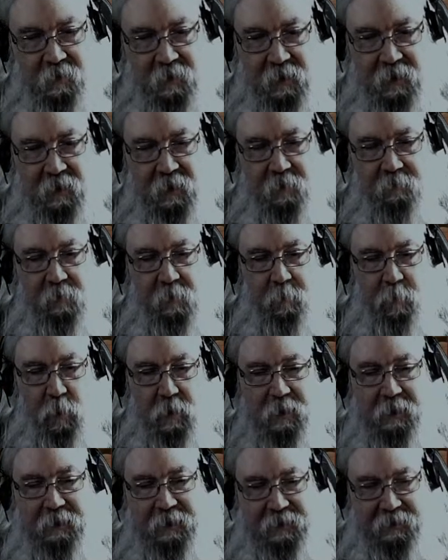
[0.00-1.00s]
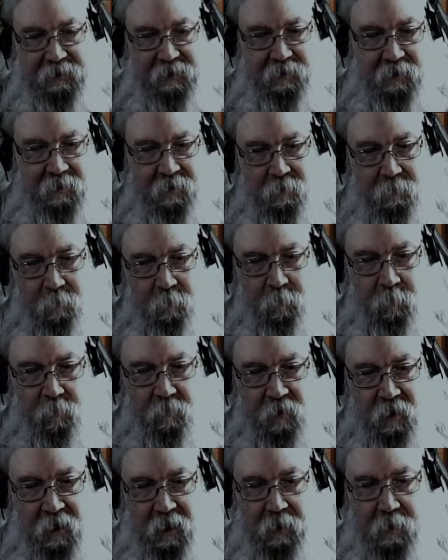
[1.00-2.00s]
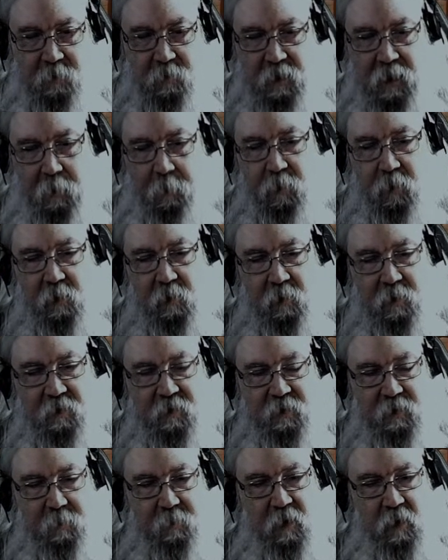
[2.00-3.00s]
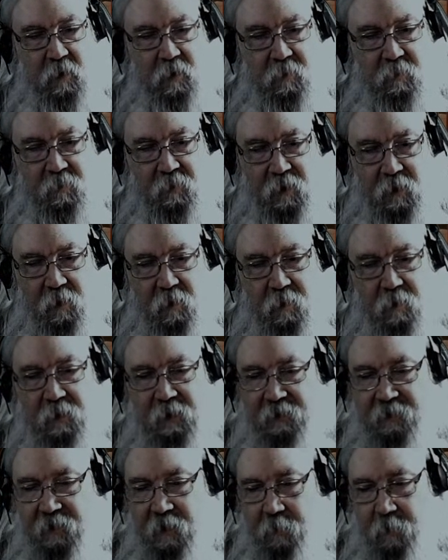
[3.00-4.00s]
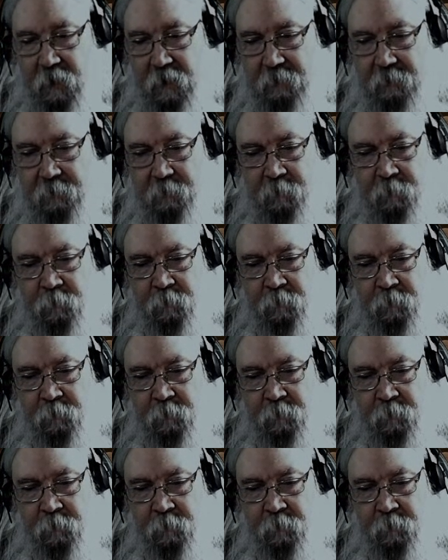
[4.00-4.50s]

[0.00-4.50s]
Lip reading: They live and breathe it, and I do not begrudge them their excitement.